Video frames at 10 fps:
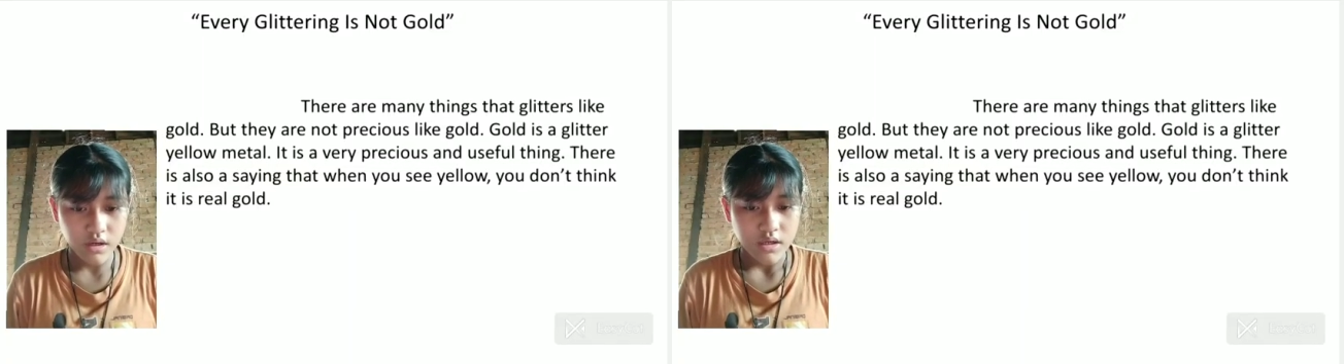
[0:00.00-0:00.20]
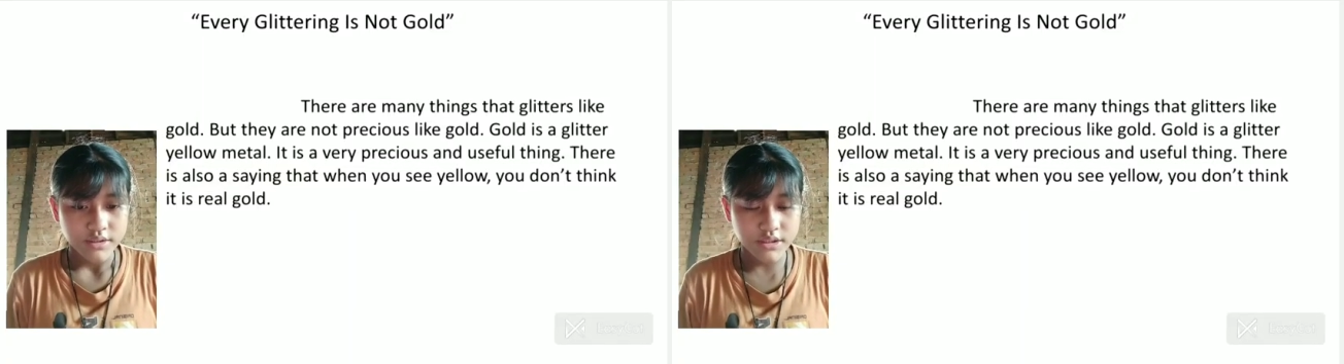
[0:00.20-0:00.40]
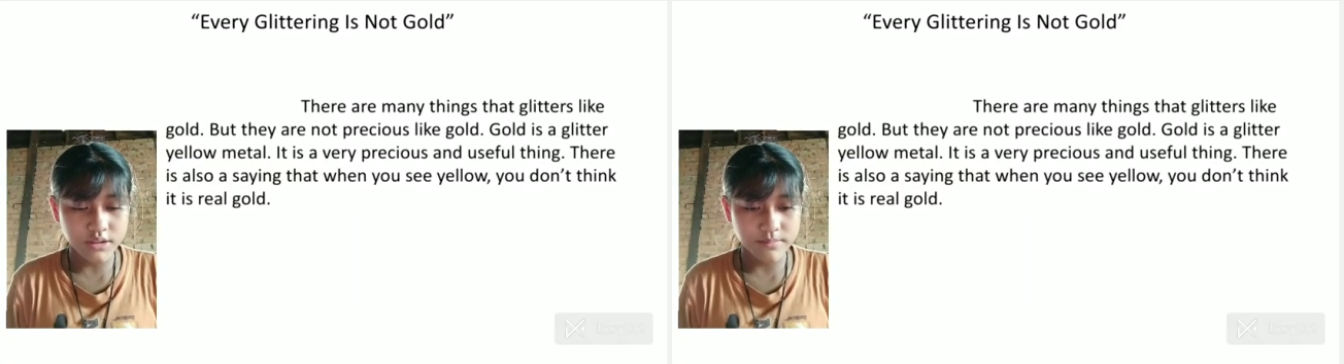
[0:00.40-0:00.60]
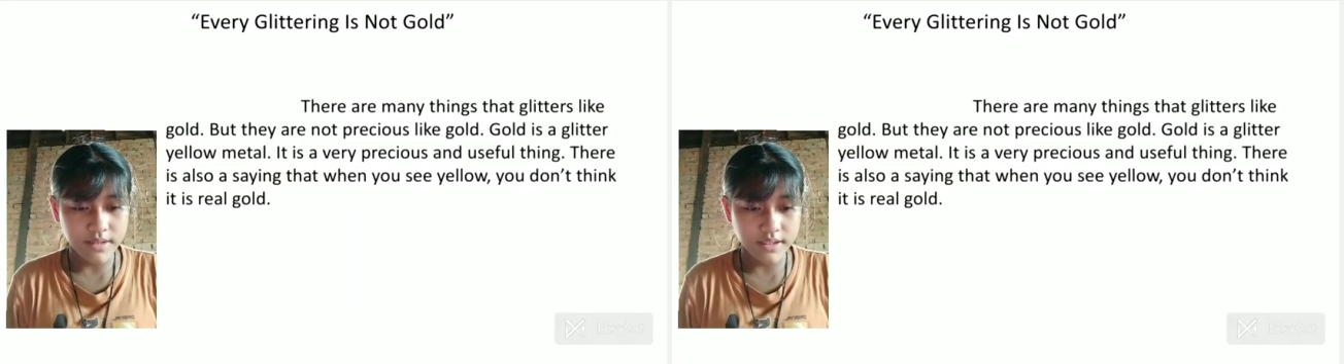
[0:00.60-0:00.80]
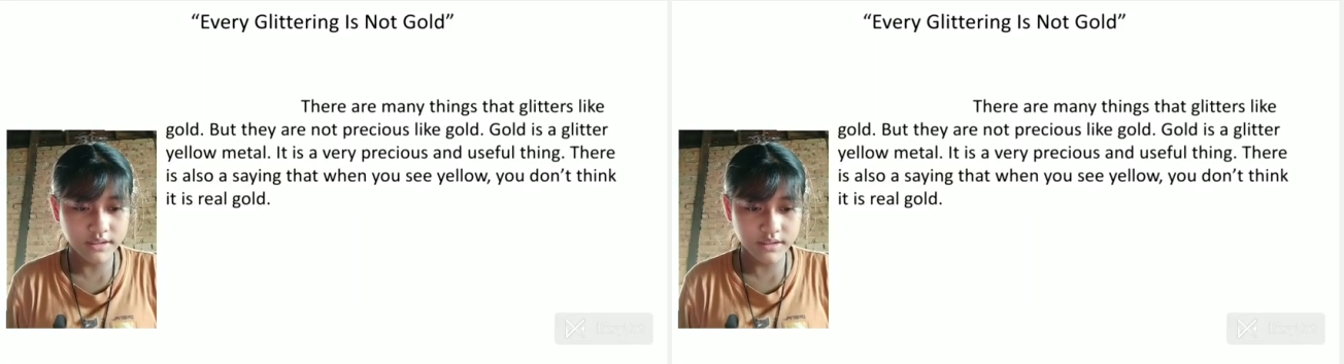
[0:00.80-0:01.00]
There are
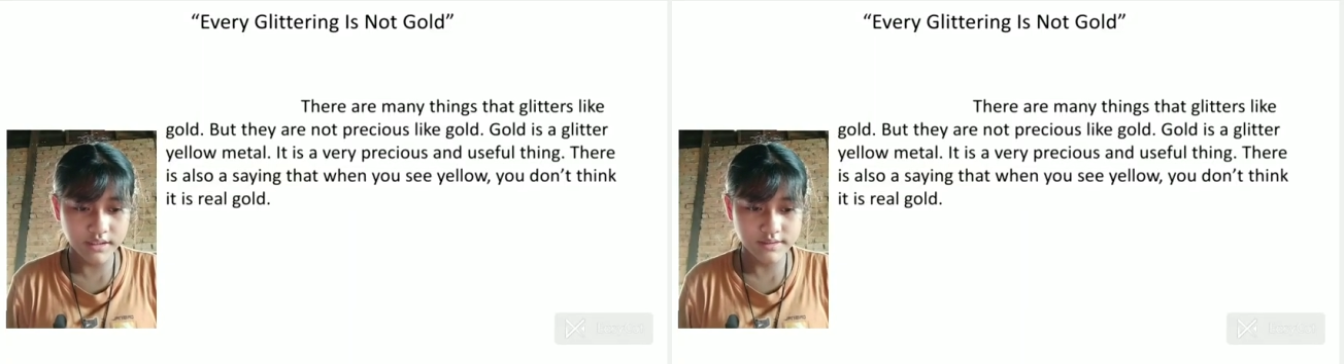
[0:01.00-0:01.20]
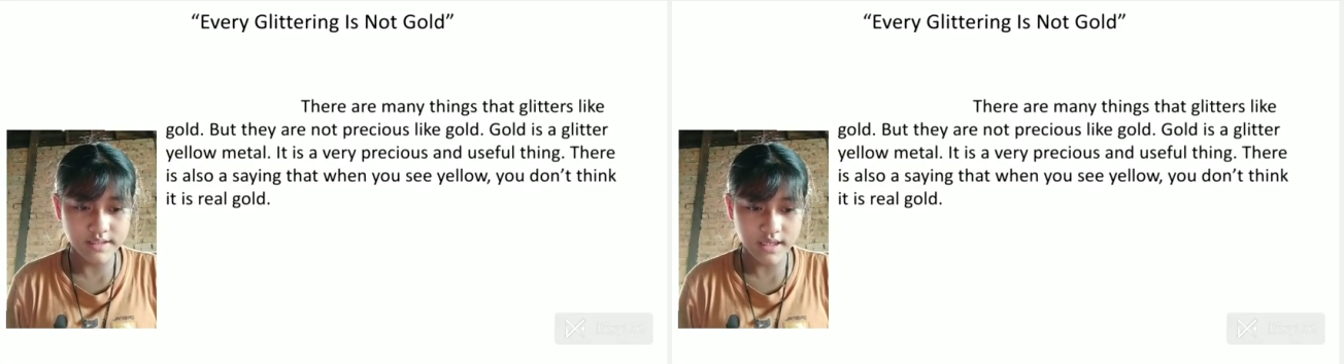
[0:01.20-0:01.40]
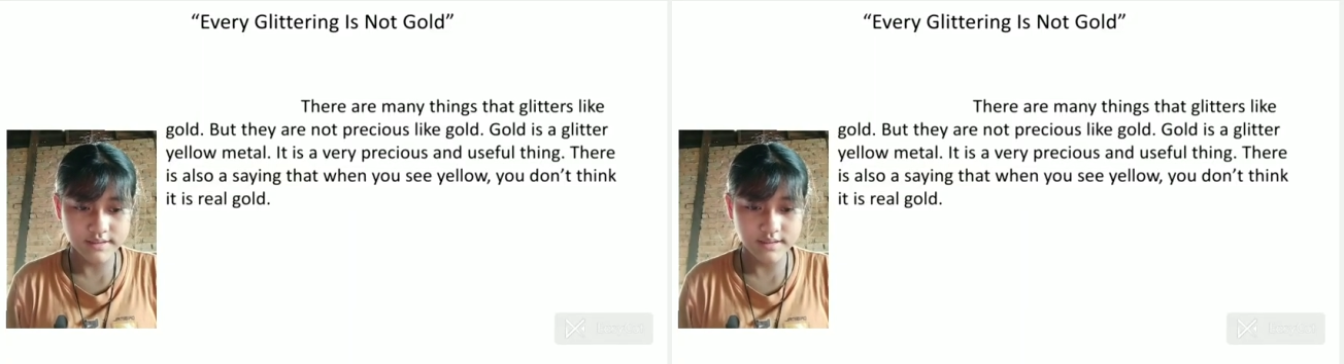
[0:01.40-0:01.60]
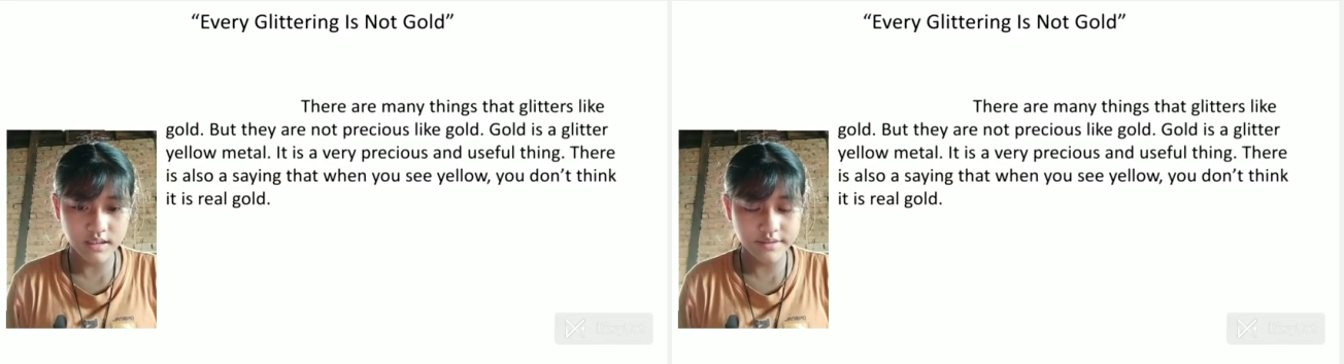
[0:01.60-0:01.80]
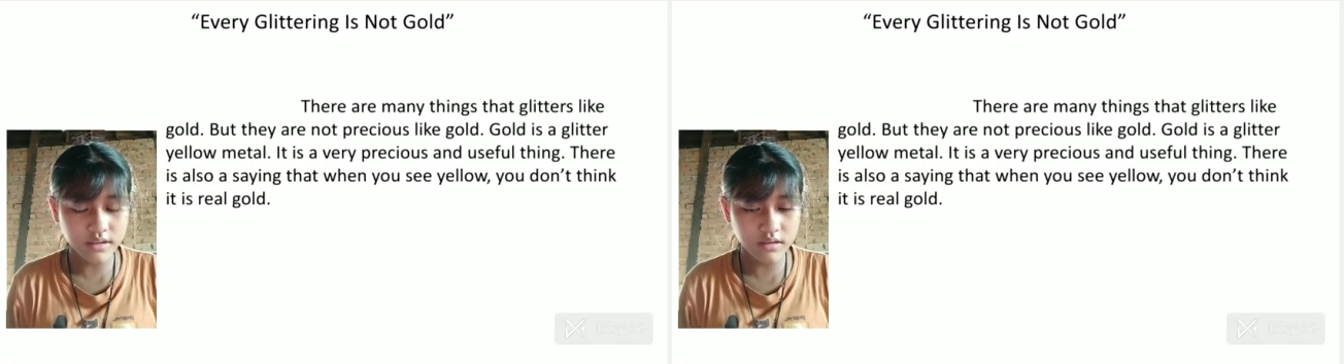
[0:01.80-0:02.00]
many things that
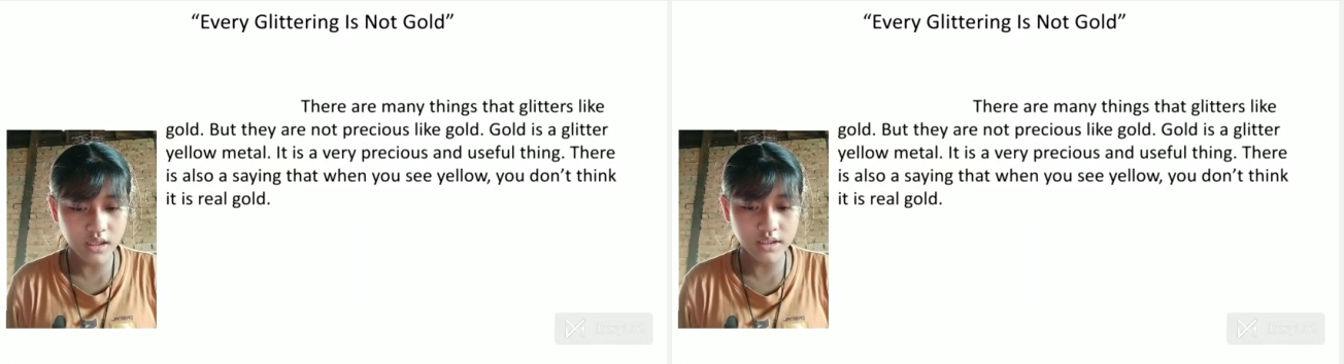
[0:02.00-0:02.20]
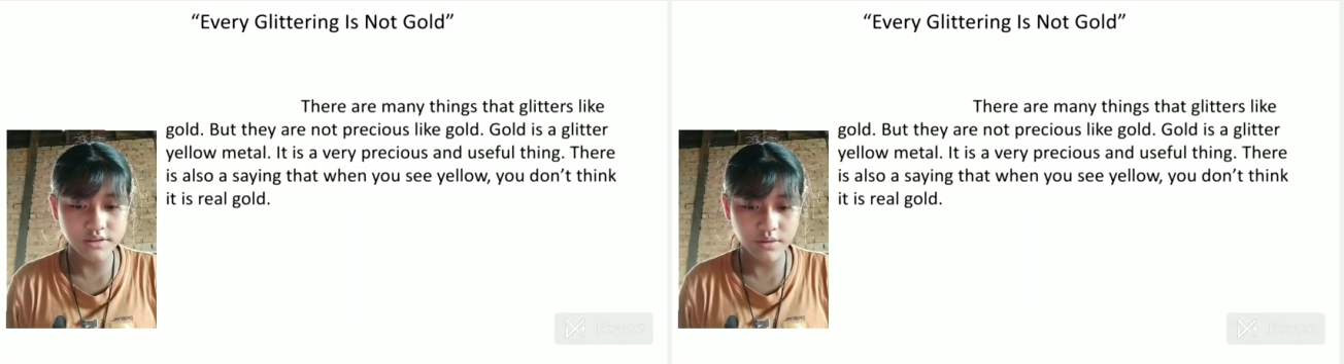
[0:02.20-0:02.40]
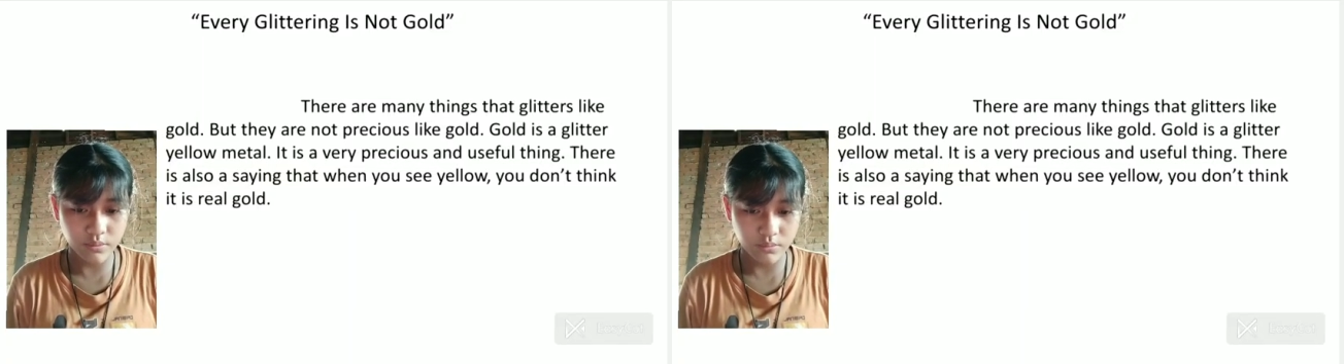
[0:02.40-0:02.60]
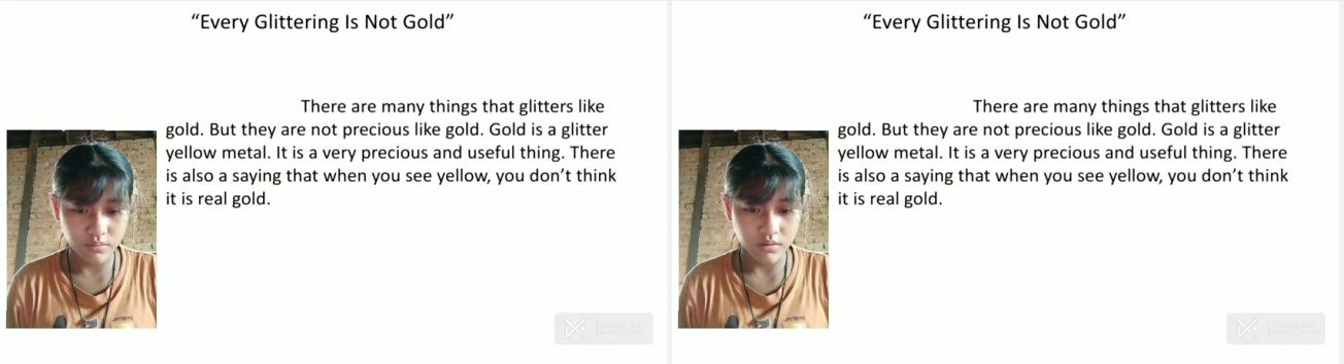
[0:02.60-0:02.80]
glitter like gold,